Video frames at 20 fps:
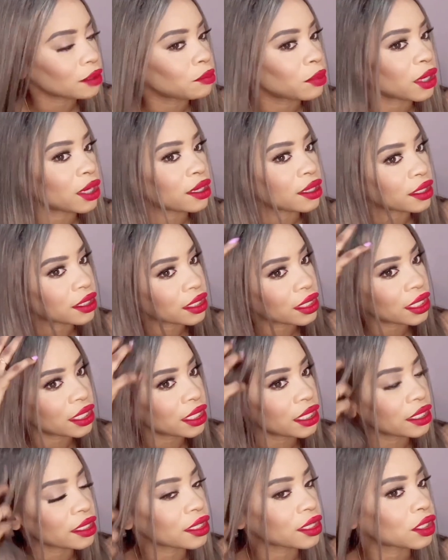but it
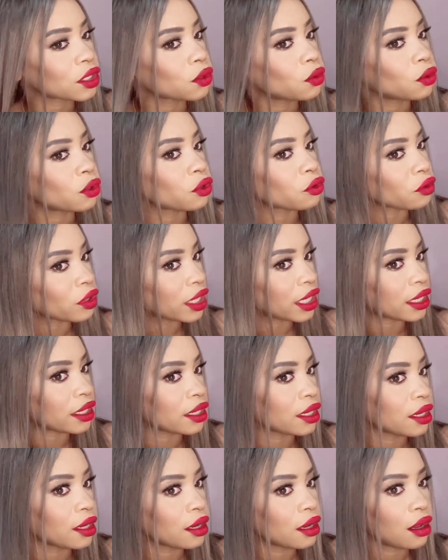is so gray.
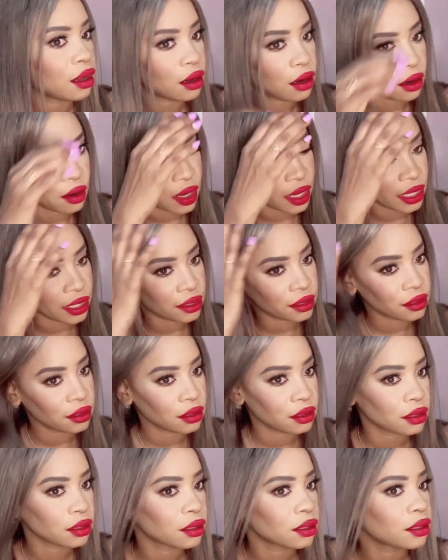All right?
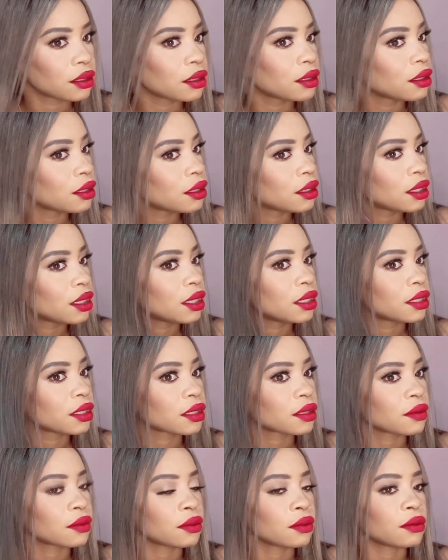
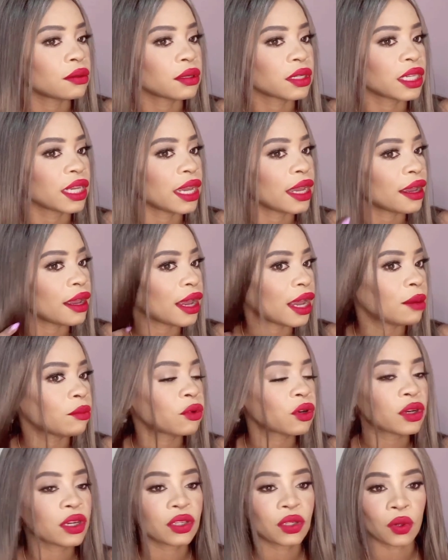So, yeah. I'm
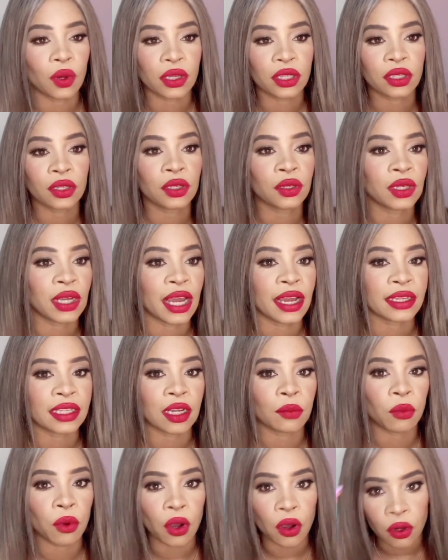going to talk to you guys
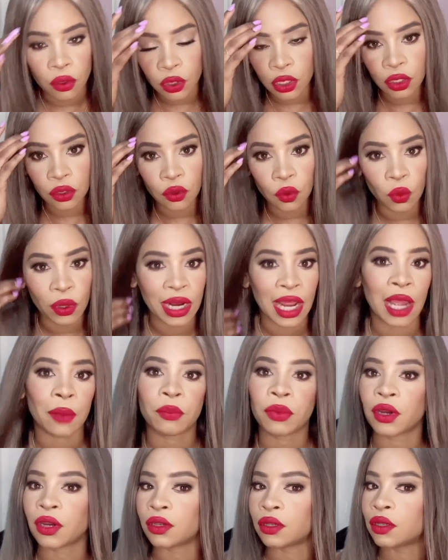about, you know, what
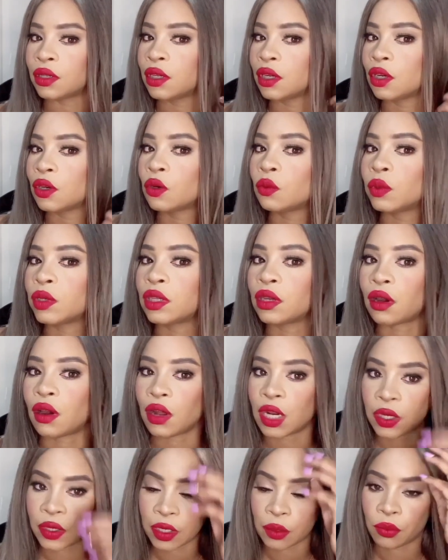happened with the
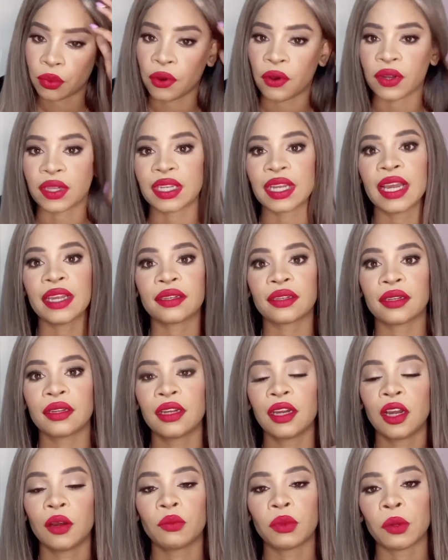coloring process.
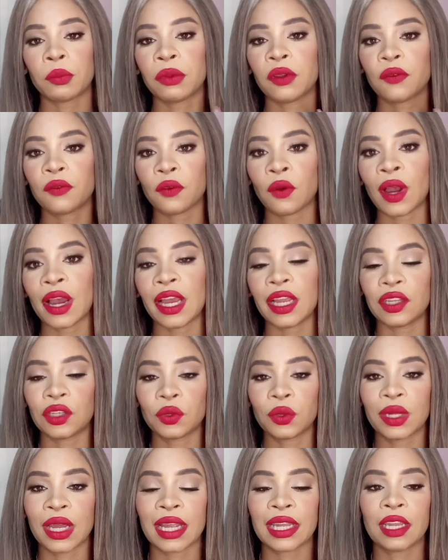But before I do
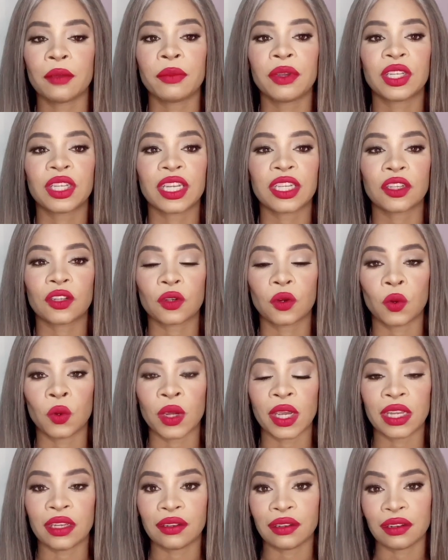that, let me just go
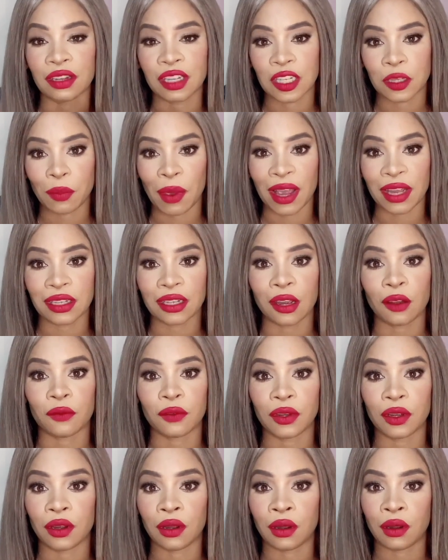into the specs of
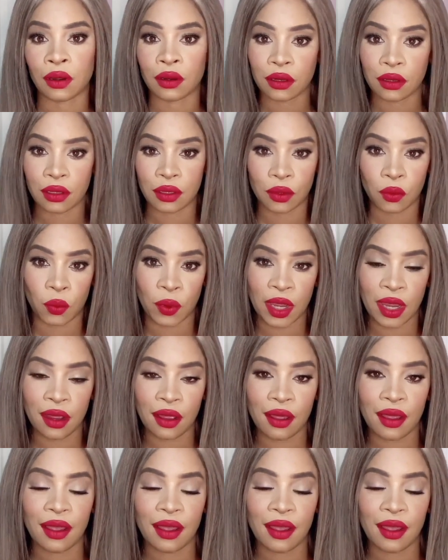the wig,